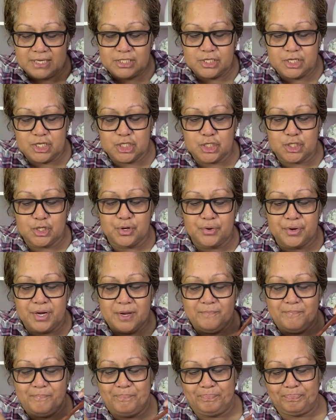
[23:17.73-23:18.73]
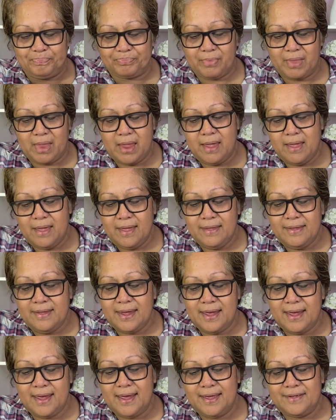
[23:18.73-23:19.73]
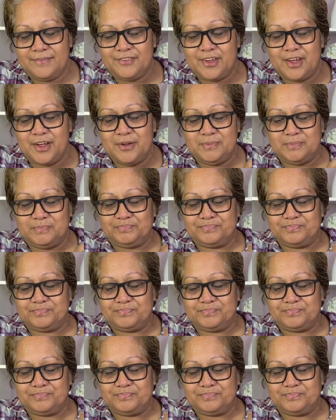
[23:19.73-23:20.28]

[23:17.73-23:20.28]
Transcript: to the story. Yeah, so